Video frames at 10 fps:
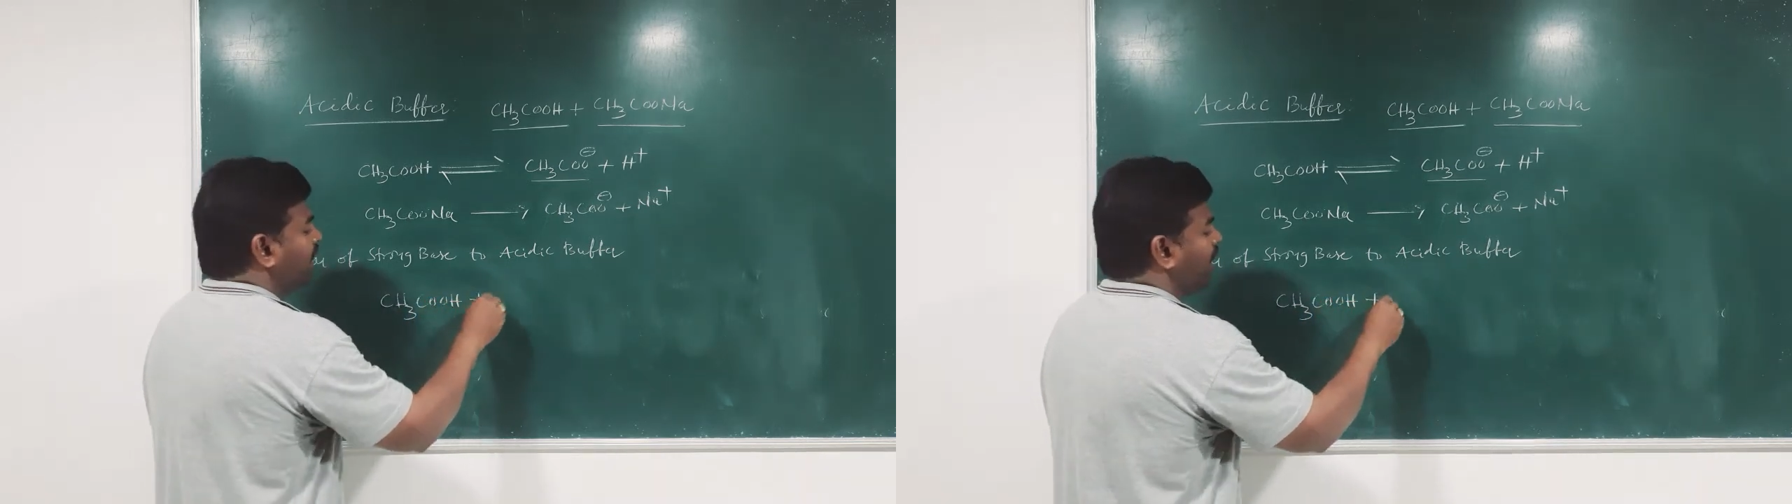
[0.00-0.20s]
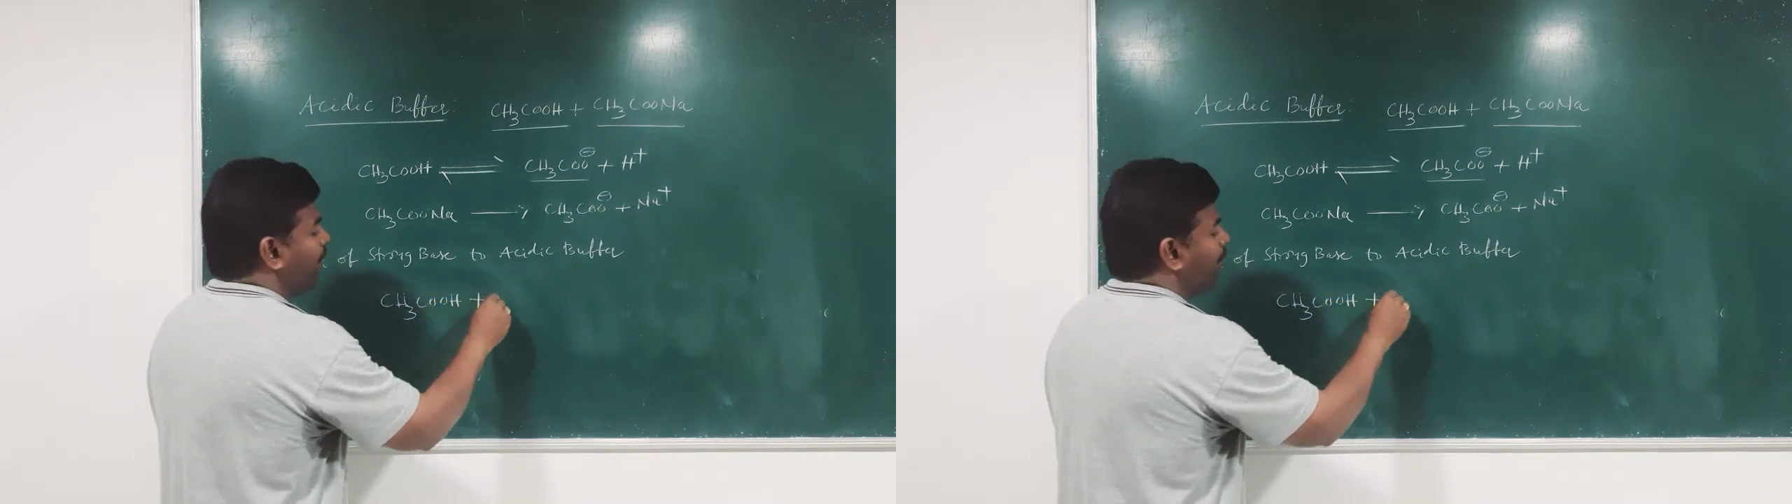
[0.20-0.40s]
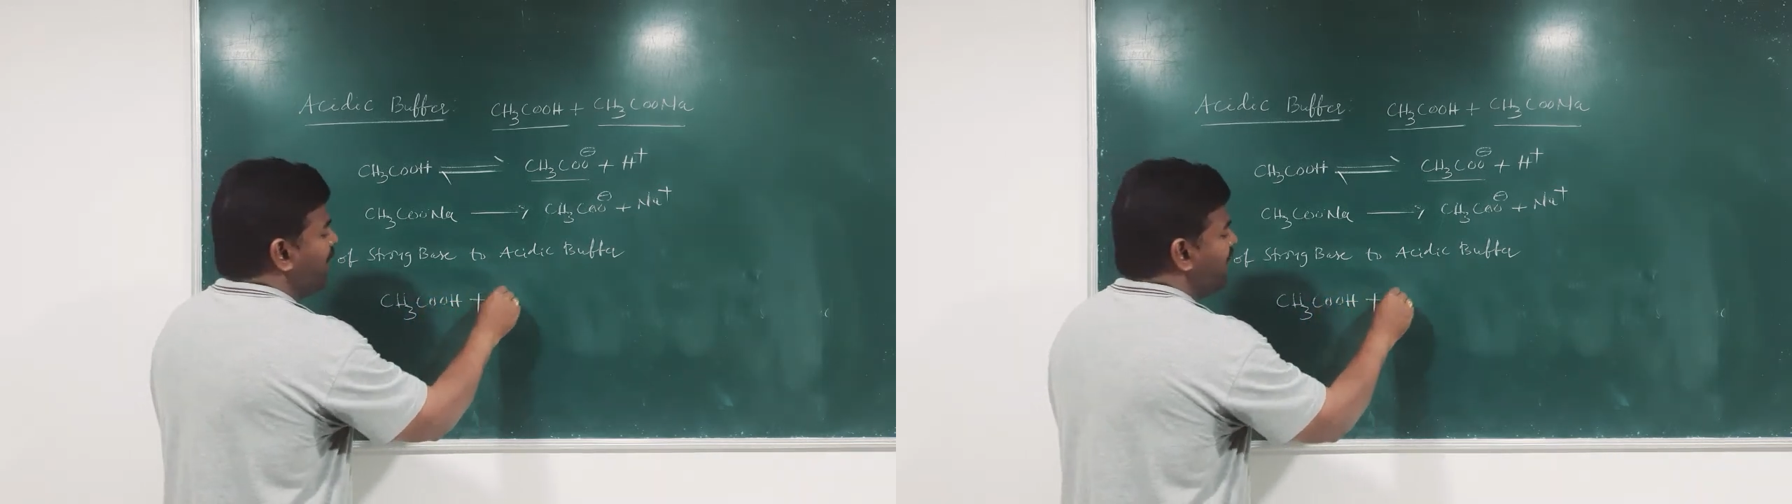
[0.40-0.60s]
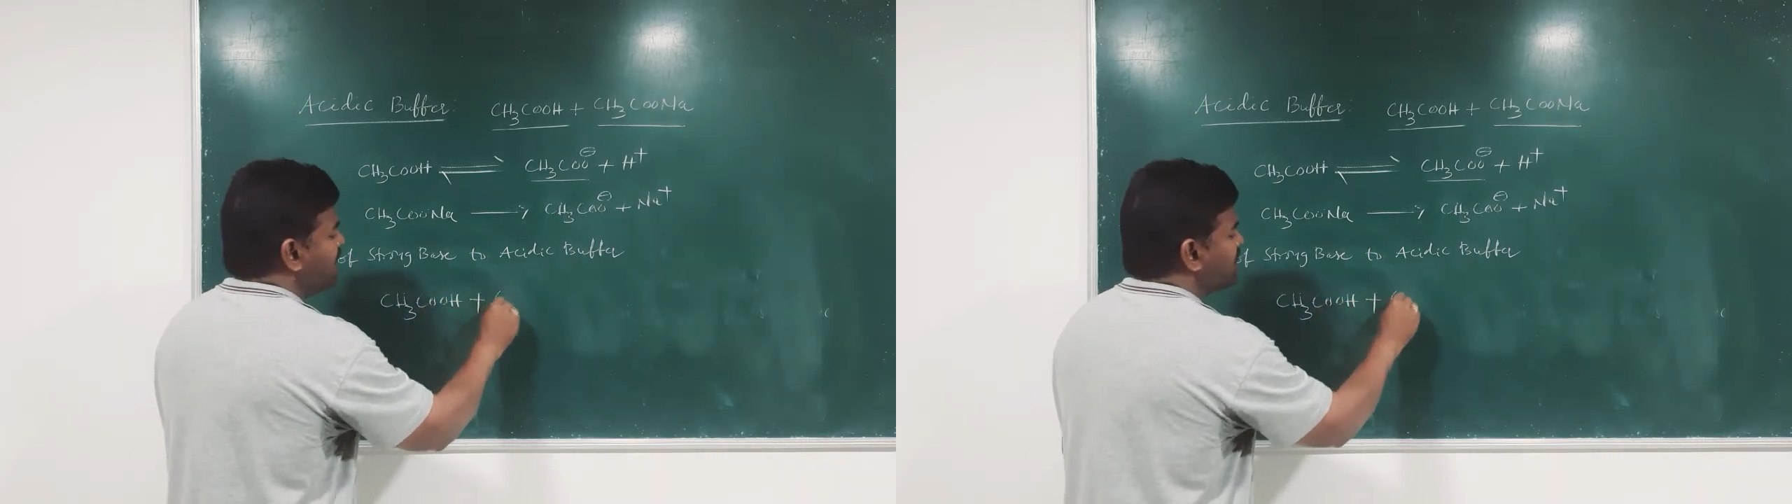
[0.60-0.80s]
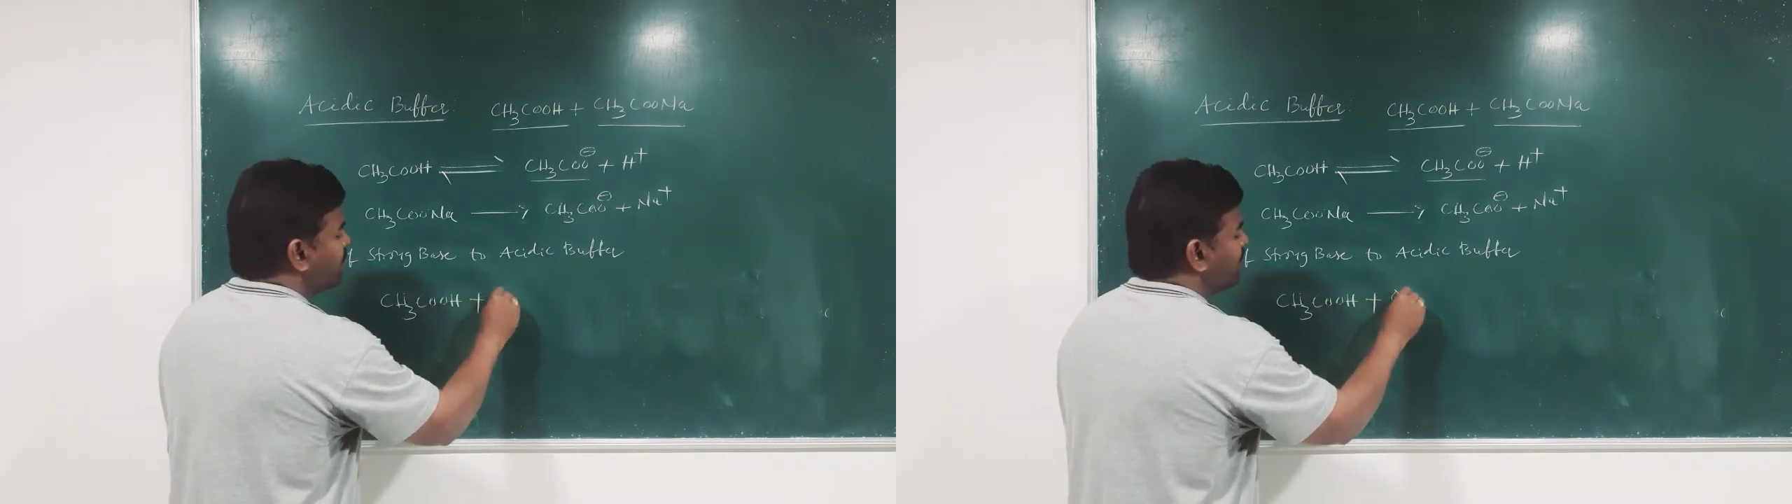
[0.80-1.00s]

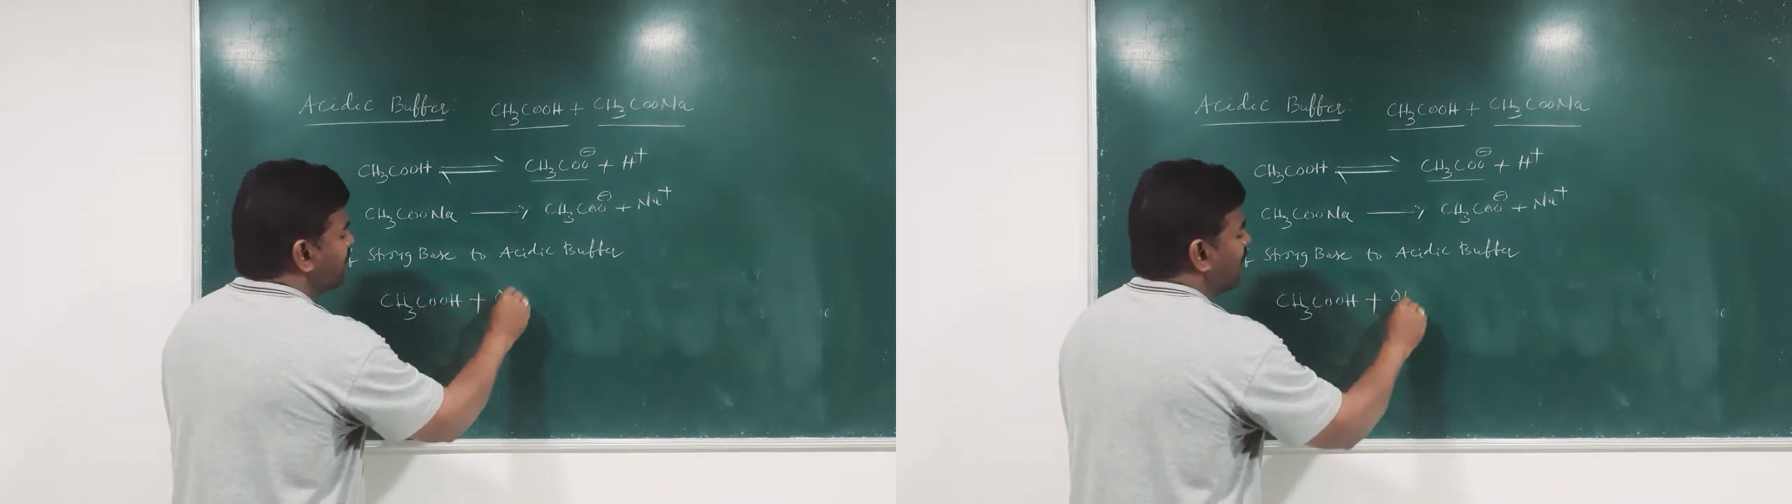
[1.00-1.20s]
combines with